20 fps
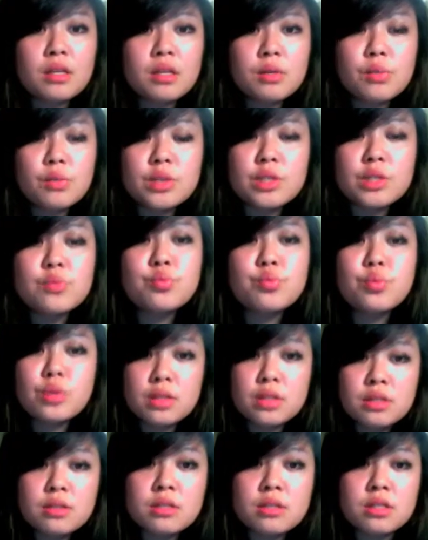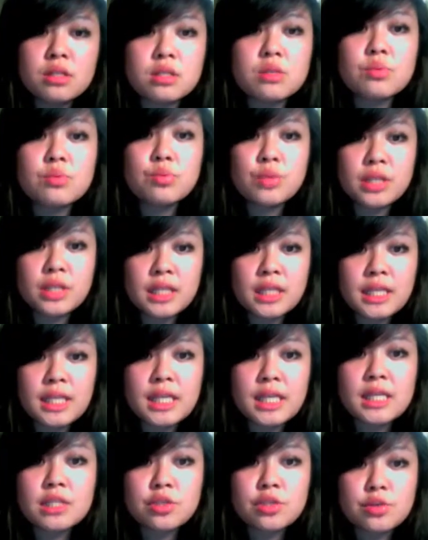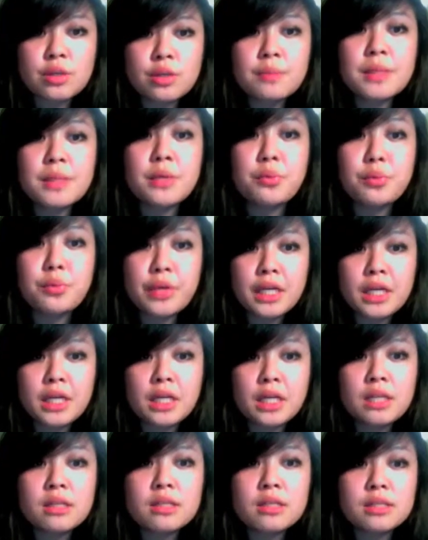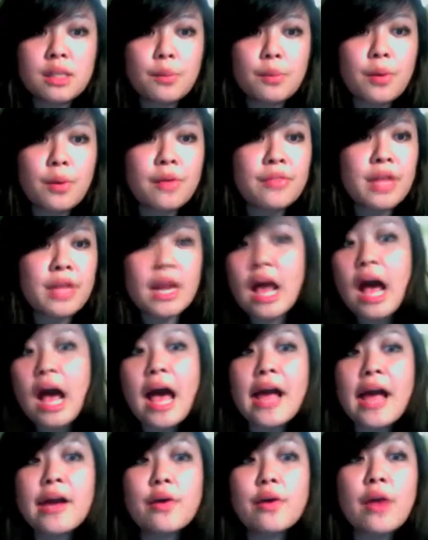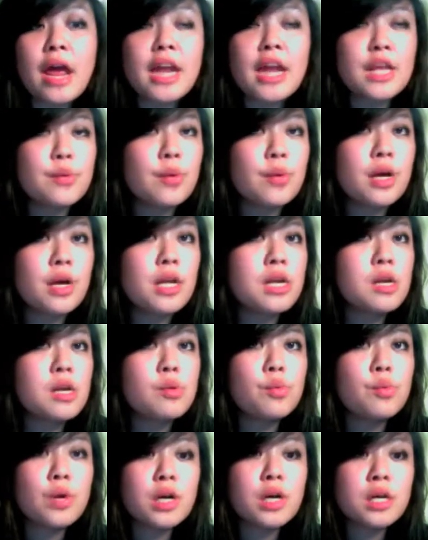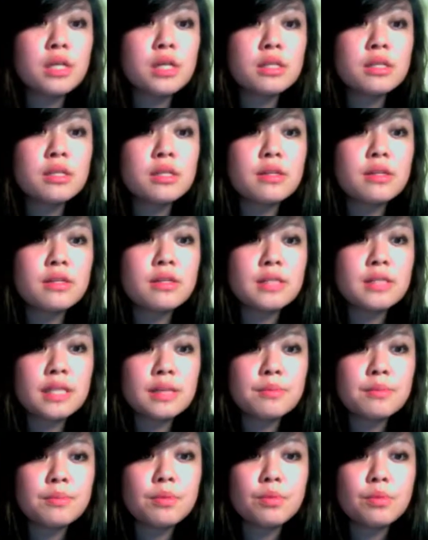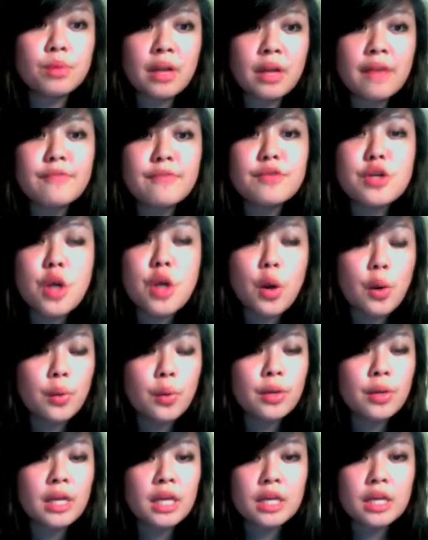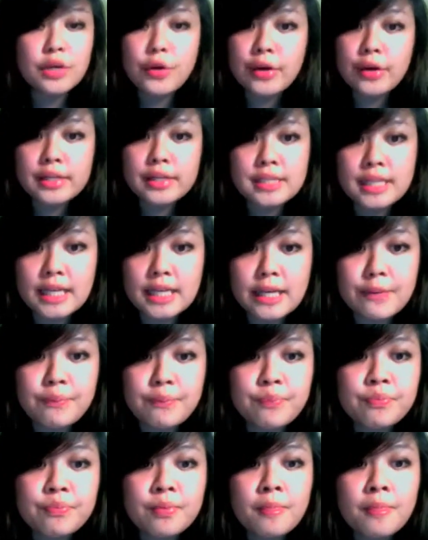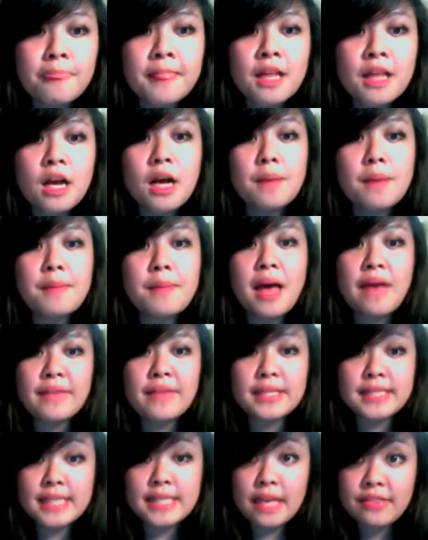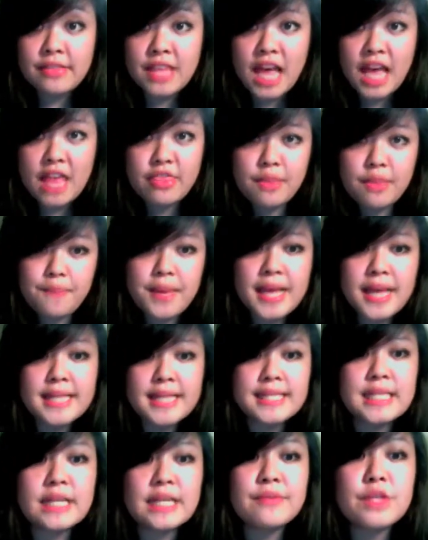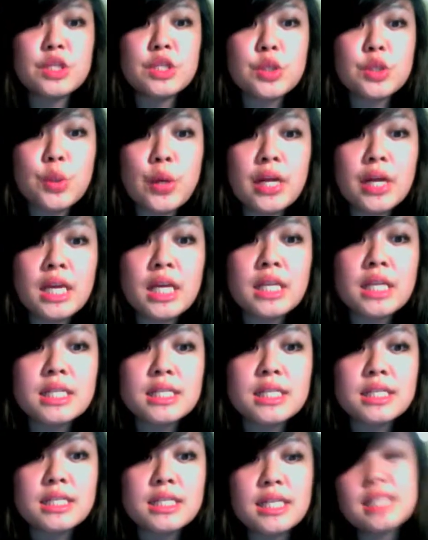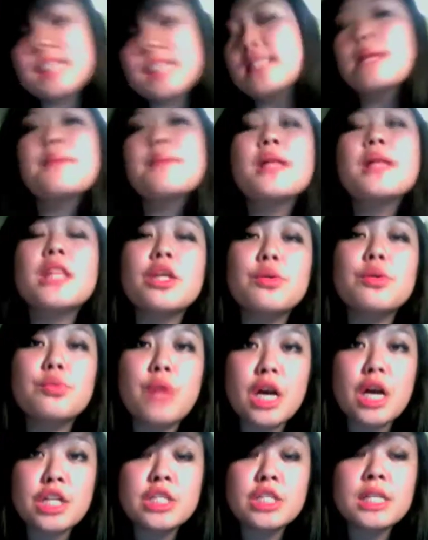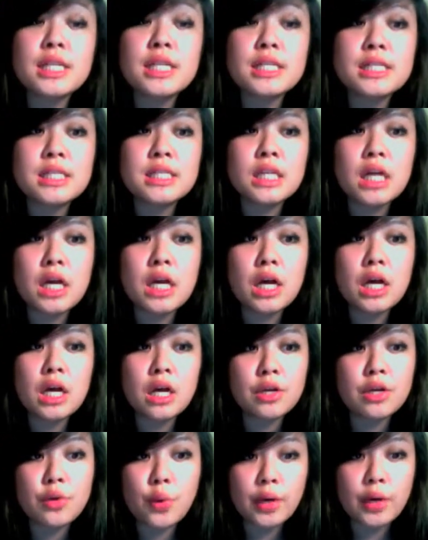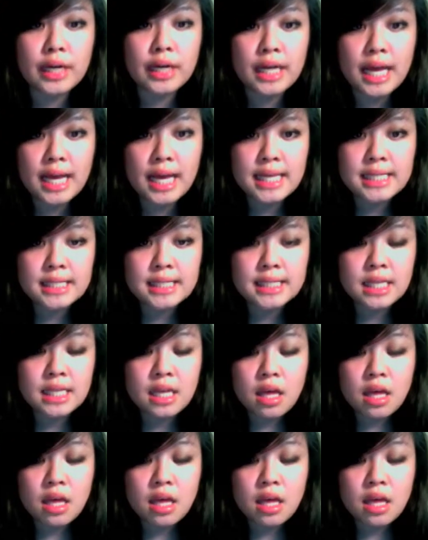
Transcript: was just really extremely real, someone that I or anyone would have known in New York City. Having said that, the pacing of the story did seem a little rushed and unorganized.